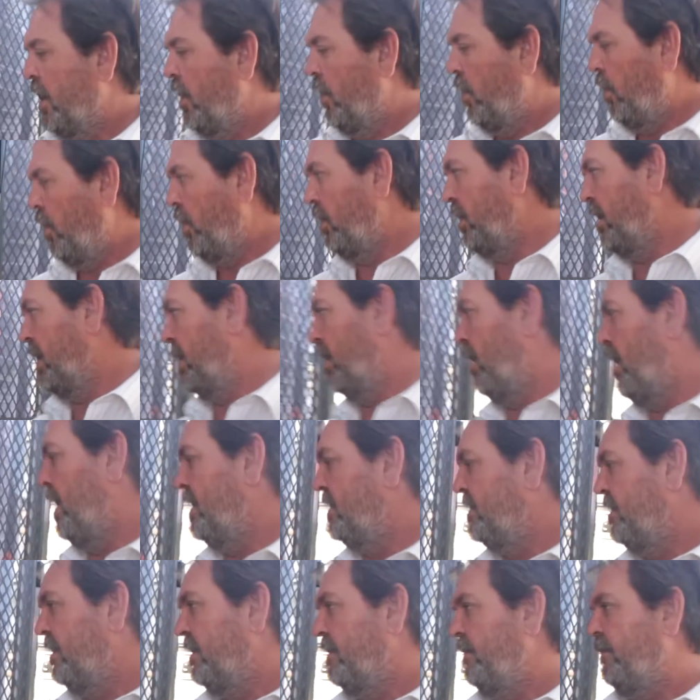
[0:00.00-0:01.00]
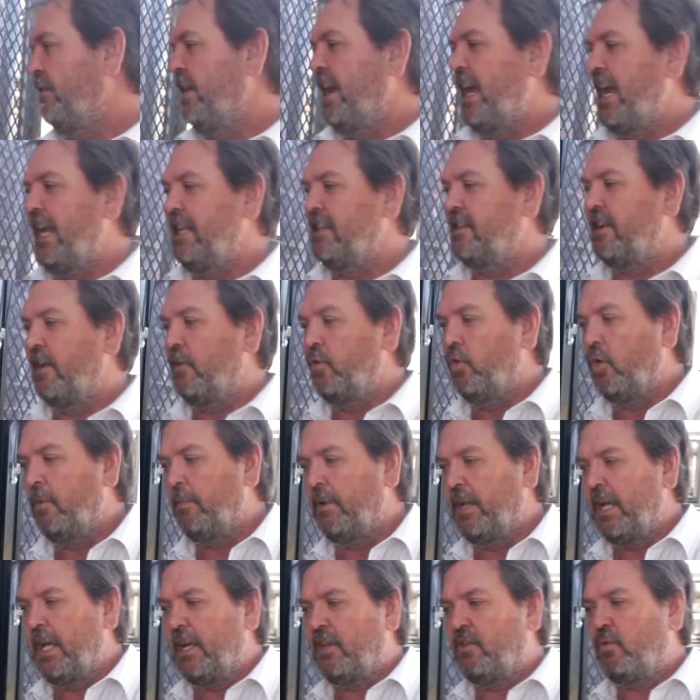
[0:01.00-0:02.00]
All the lights in the vans are
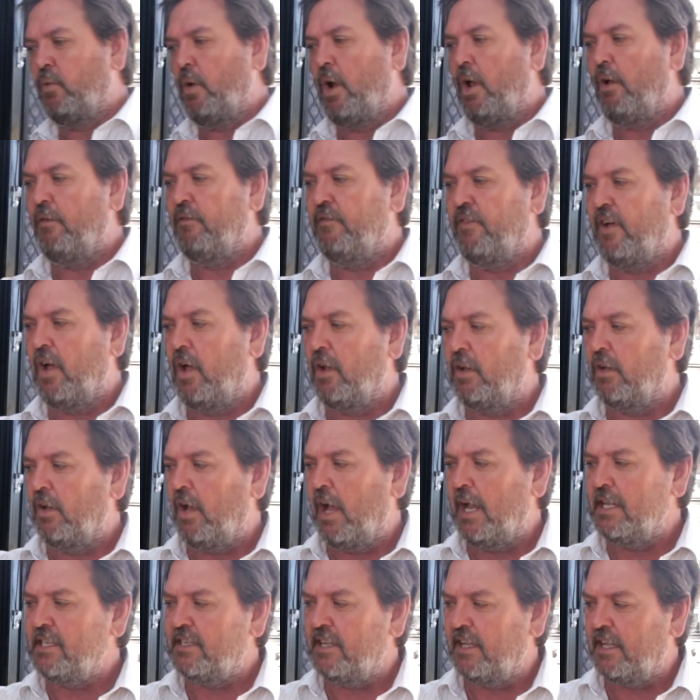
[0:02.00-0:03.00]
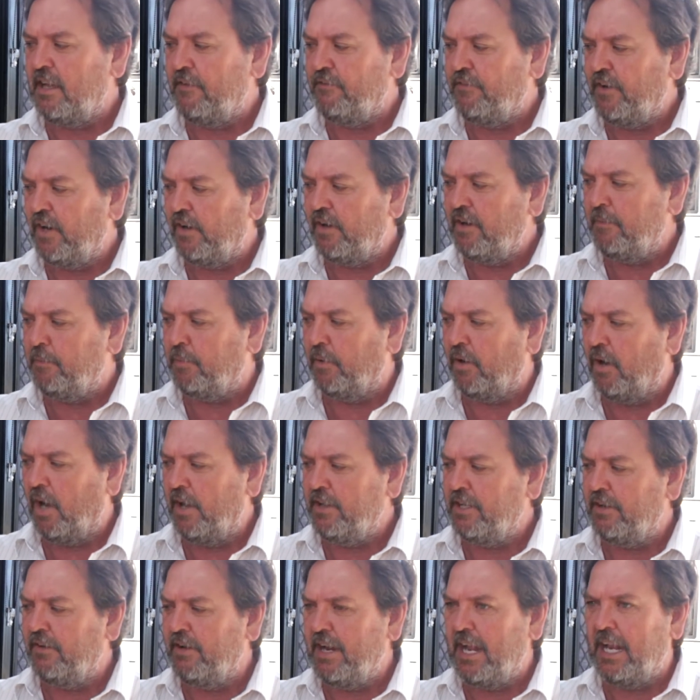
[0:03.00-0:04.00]
normally a 12 volt light, so they're very bright, they're an